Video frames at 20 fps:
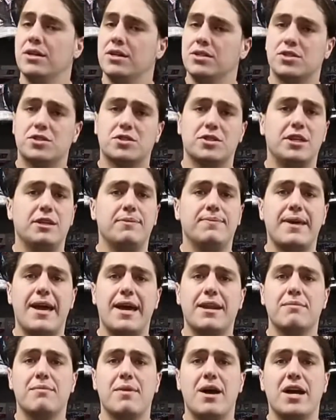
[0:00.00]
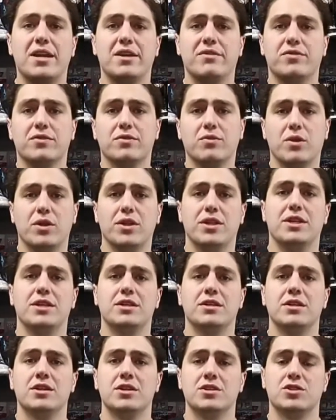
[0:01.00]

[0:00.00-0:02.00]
just keep that in mind if you're willing